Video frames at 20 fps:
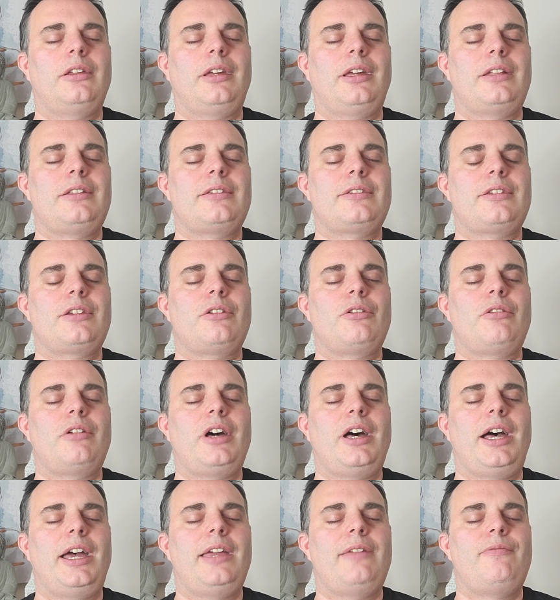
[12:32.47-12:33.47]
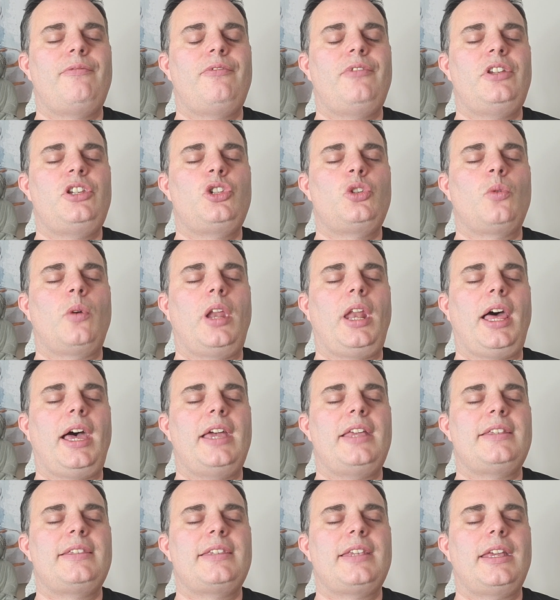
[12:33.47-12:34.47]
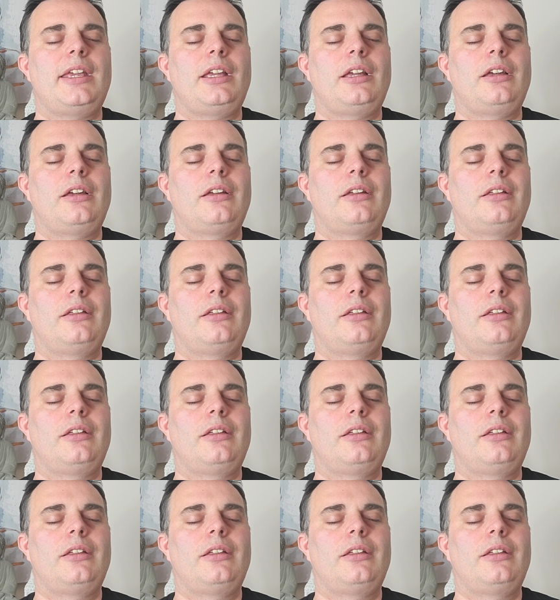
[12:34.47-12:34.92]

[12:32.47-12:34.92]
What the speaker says: And so I am visualizing